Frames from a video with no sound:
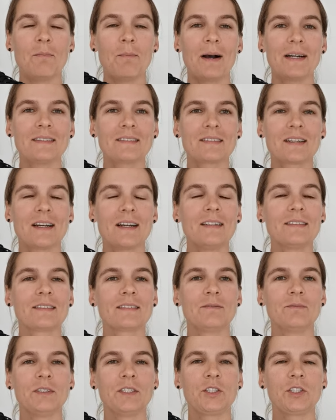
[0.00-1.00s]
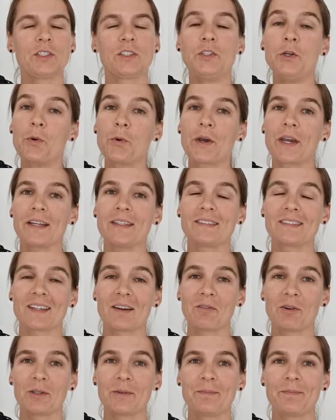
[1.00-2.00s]
My size, which is UK
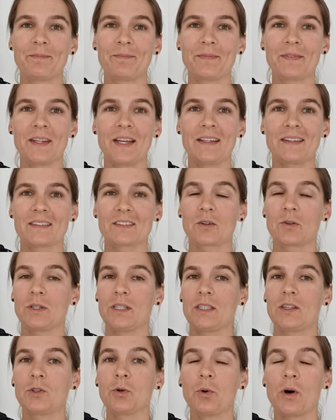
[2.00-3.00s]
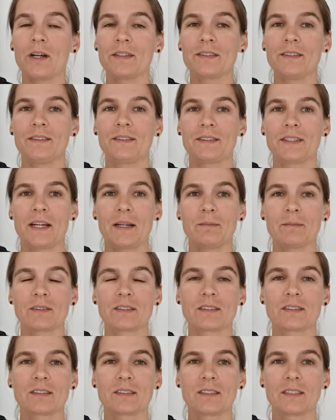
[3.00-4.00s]
7, it is only 200
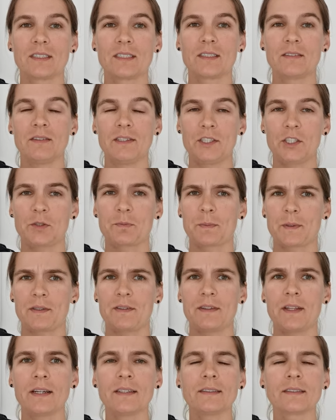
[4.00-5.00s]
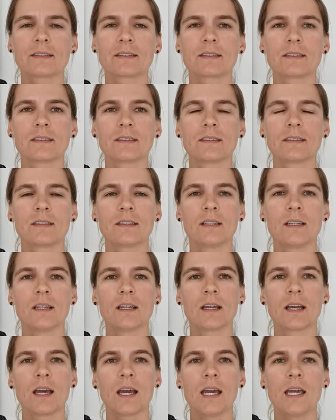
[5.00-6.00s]
grams, which is pretty nice.
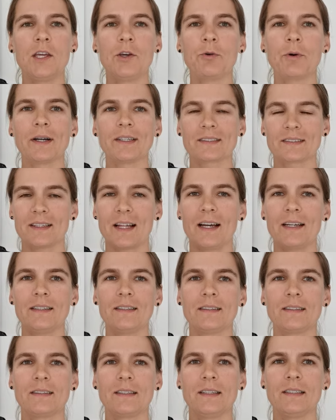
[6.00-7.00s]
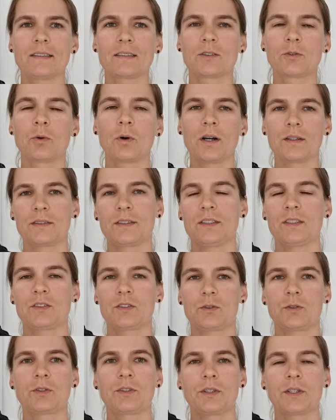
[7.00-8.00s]
In US 9, it's
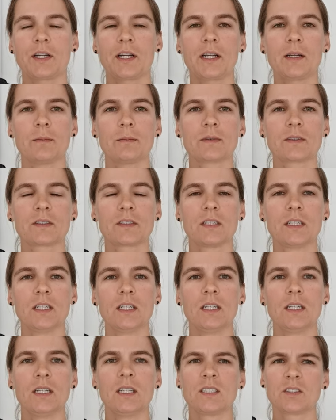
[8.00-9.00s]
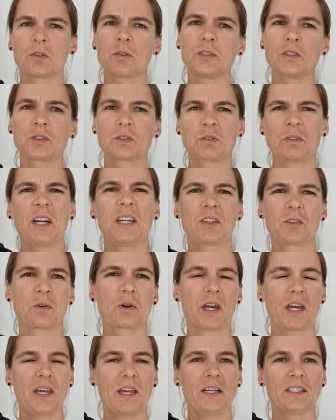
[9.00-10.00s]
230 grams, so it's quite
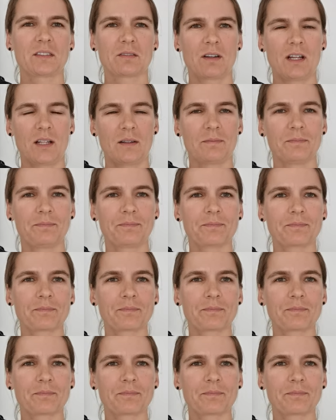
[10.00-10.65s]
okay as well.